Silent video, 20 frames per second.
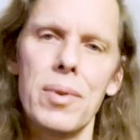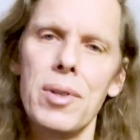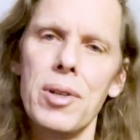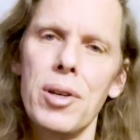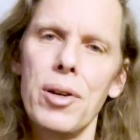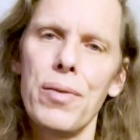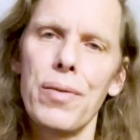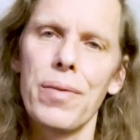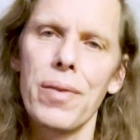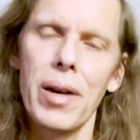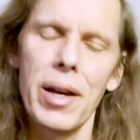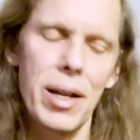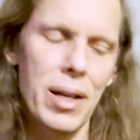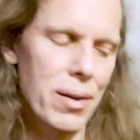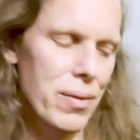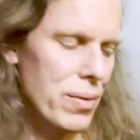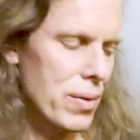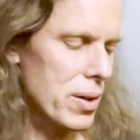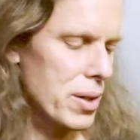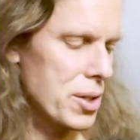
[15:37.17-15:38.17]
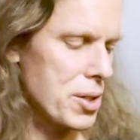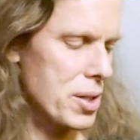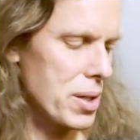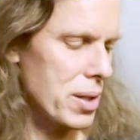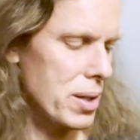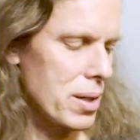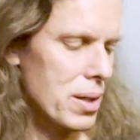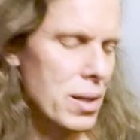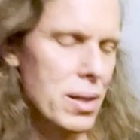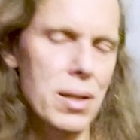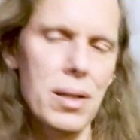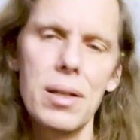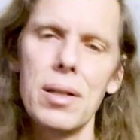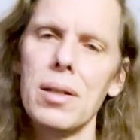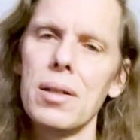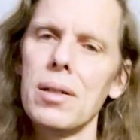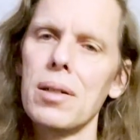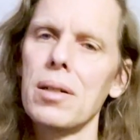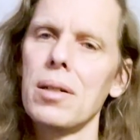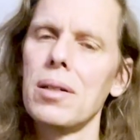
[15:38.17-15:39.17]
no fretting version.
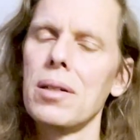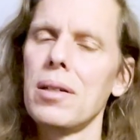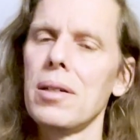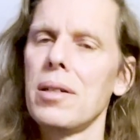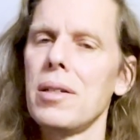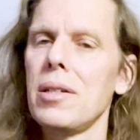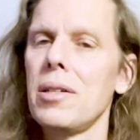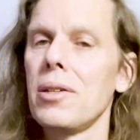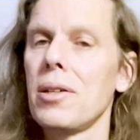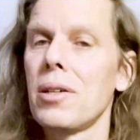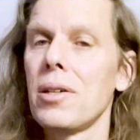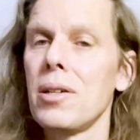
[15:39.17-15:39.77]
You